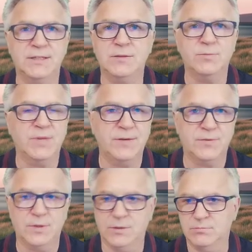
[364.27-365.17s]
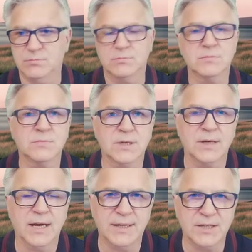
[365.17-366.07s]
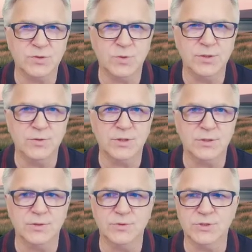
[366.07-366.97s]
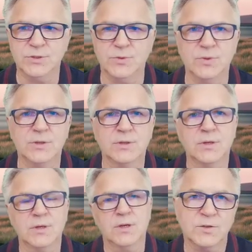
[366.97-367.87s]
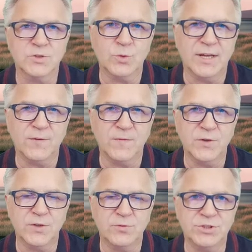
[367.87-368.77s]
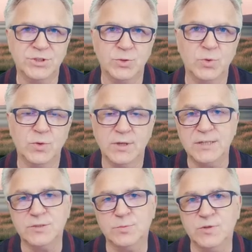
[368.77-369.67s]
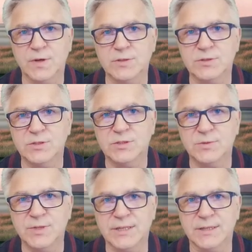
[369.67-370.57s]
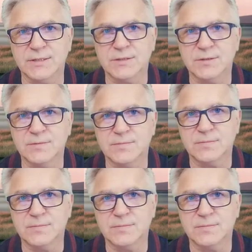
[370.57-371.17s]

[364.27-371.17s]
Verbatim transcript: I didn't pay for it. And that's what you can do too. So without further ado, let's move on to doing it.